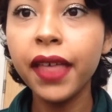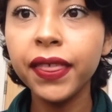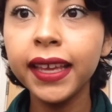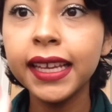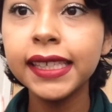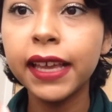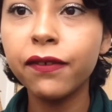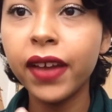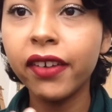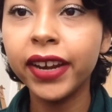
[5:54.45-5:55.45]
I think it's a
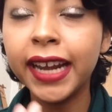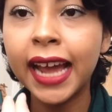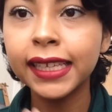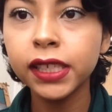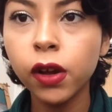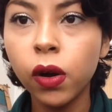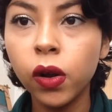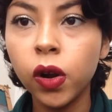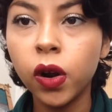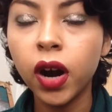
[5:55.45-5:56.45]
very nice
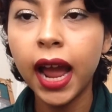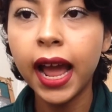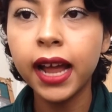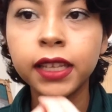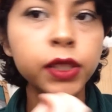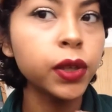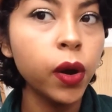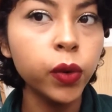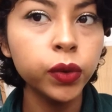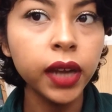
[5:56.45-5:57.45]
color and
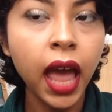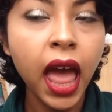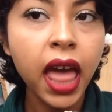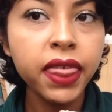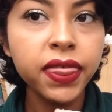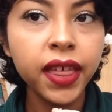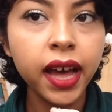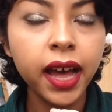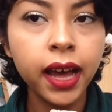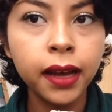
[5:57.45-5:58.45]
tone
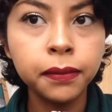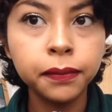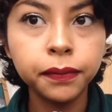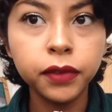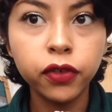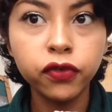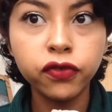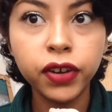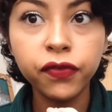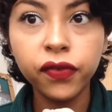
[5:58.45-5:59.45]
that
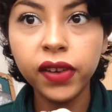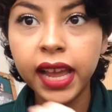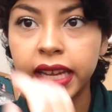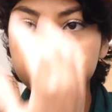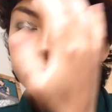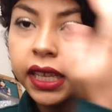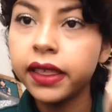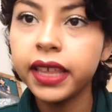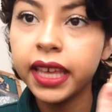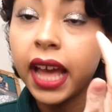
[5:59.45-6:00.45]
reflect
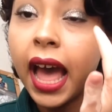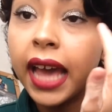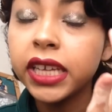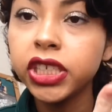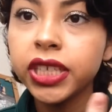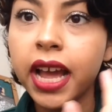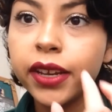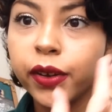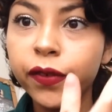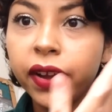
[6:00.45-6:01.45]
the
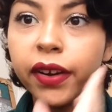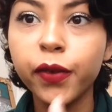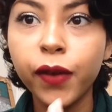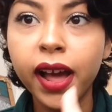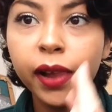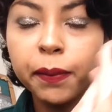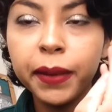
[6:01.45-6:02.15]
eyeshadow very well,